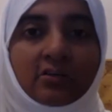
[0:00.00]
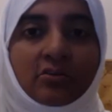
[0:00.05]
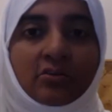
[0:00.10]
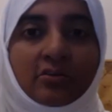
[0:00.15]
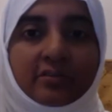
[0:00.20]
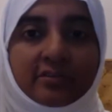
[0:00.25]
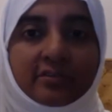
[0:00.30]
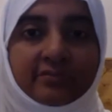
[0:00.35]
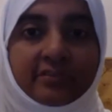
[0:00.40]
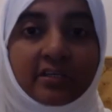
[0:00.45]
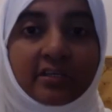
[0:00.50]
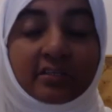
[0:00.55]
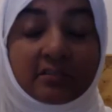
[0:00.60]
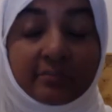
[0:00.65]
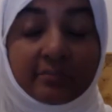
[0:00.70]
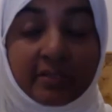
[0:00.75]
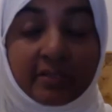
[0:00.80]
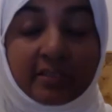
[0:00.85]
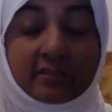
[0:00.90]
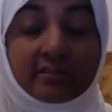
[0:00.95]
on the
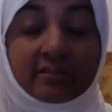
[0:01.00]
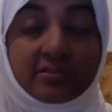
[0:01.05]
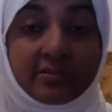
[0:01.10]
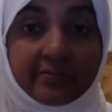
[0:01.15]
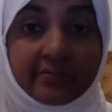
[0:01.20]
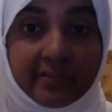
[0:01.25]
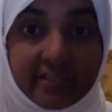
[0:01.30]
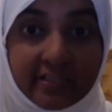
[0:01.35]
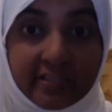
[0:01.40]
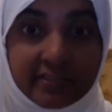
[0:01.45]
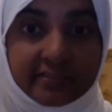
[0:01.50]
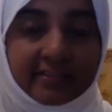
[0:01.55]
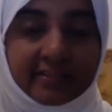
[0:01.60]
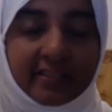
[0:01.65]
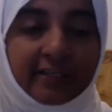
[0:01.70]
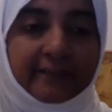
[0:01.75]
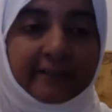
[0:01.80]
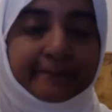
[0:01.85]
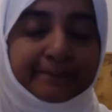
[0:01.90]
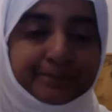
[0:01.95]
fundamentals of
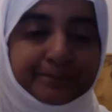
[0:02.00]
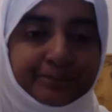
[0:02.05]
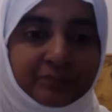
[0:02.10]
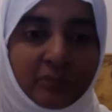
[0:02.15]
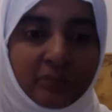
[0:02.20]
Ihsan.